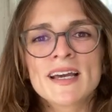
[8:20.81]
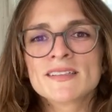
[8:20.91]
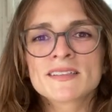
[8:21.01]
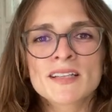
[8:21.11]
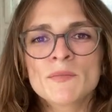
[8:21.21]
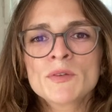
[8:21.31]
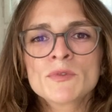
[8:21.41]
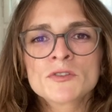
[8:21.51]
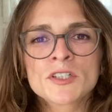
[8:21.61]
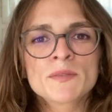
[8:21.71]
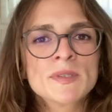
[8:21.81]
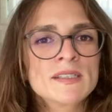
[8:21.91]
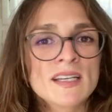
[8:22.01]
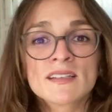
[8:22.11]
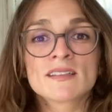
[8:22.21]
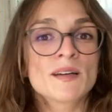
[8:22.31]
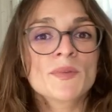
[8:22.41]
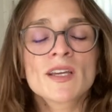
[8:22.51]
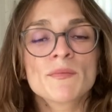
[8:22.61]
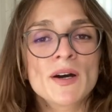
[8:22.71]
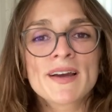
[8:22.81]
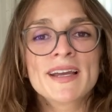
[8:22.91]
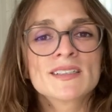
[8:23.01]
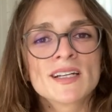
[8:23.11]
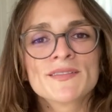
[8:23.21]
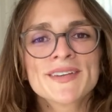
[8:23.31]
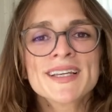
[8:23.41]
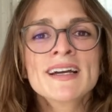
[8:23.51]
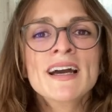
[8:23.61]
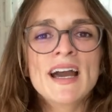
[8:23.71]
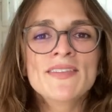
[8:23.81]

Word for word: and someone will just be saying something about H I V,